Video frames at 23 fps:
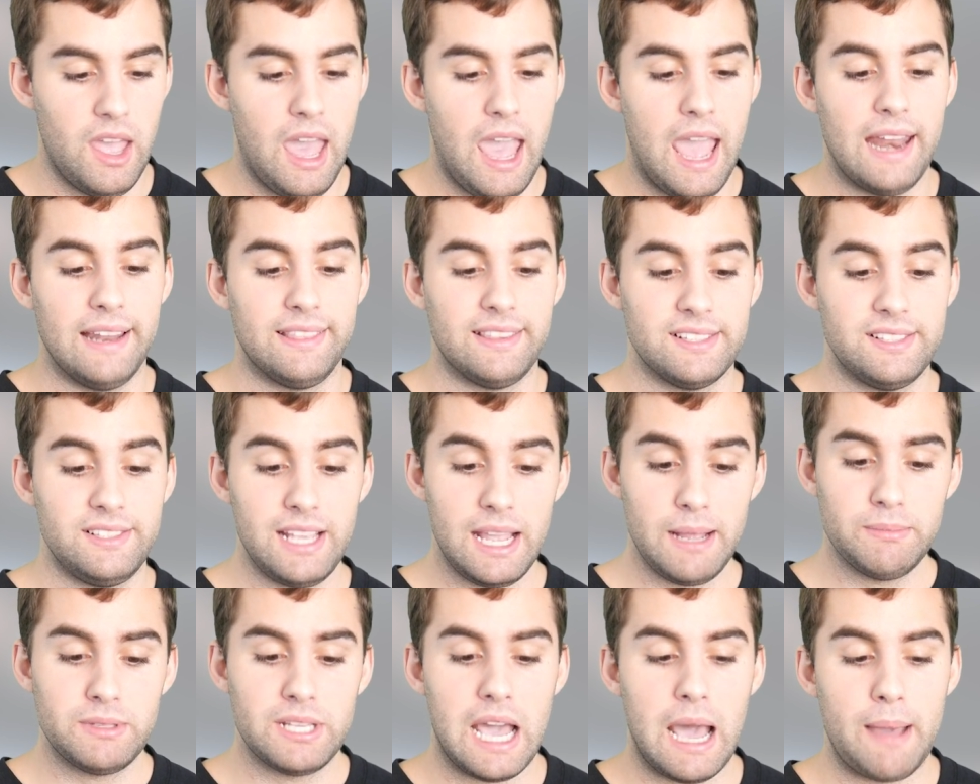And at the
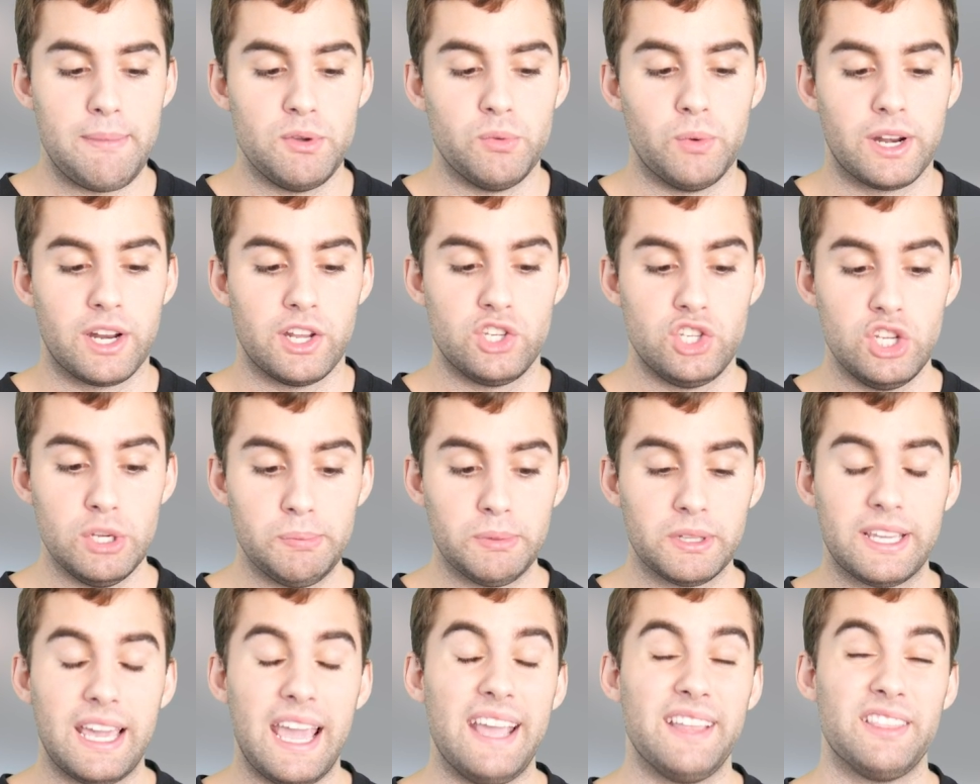same time, you want to
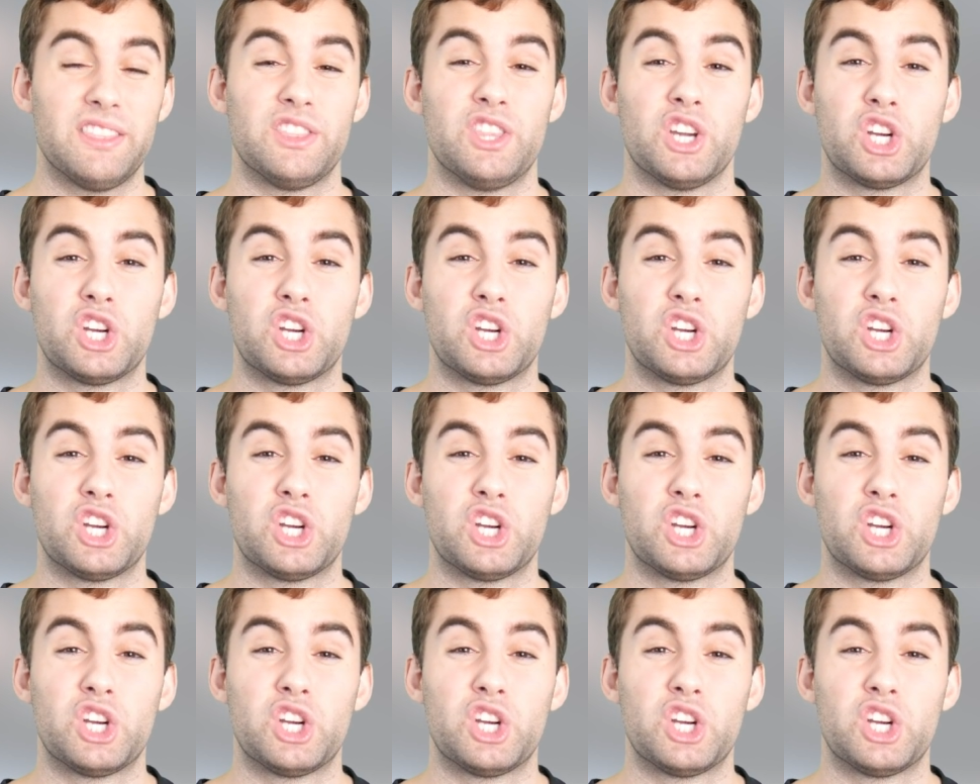duplicate the